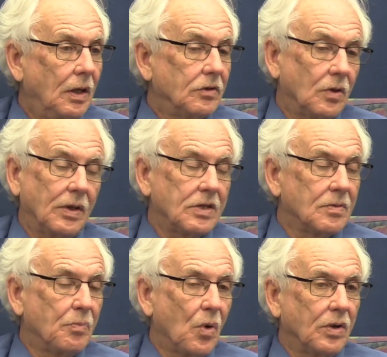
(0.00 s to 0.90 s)
So that's
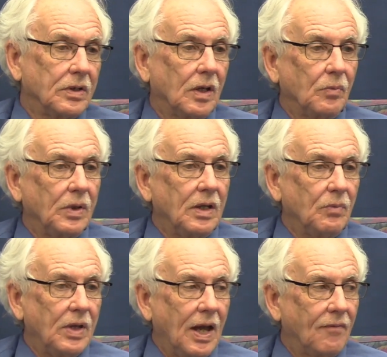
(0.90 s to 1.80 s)
important that
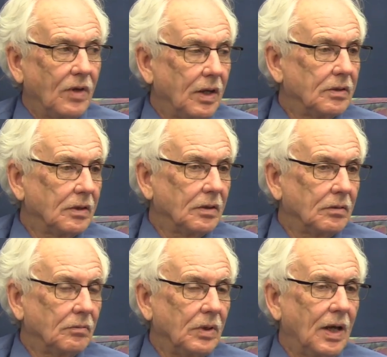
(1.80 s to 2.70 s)
we have that
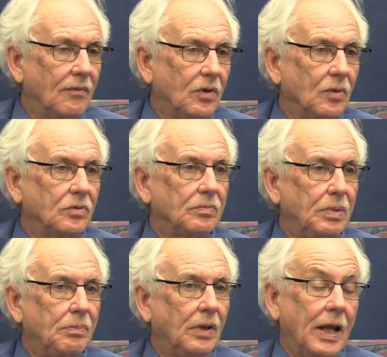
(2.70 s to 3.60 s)
we have those
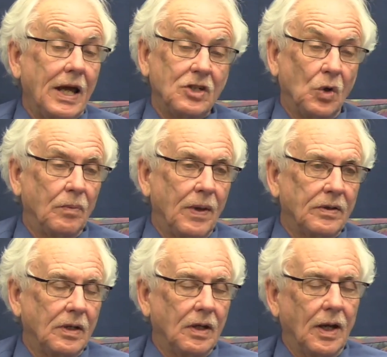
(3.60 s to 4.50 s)
people. And I told them that
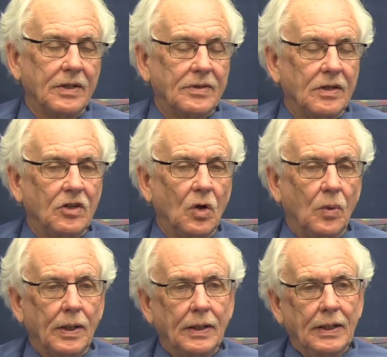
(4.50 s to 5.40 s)
today. I said, you know
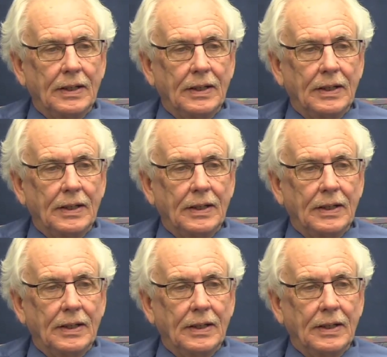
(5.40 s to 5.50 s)
what?